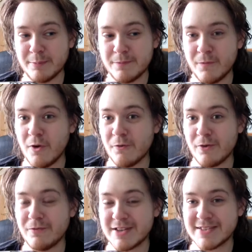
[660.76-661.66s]
further
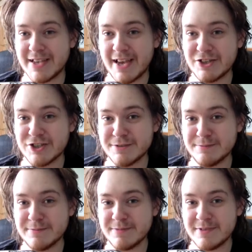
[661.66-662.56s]
investigation
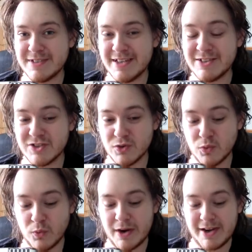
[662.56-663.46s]

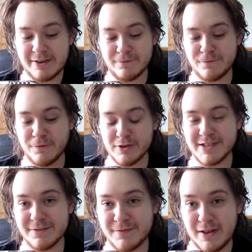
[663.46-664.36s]
into a fully
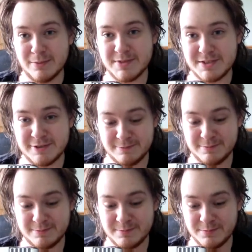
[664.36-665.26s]
developed
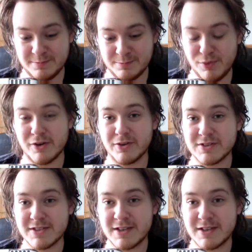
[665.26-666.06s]
product.